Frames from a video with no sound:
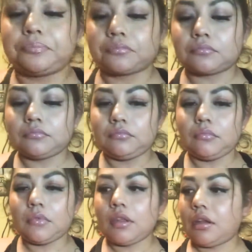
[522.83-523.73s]

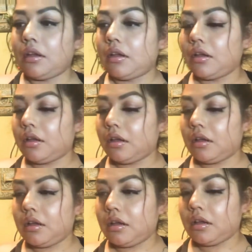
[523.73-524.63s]

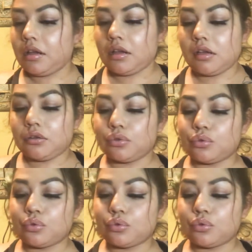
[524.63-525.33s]
(silence)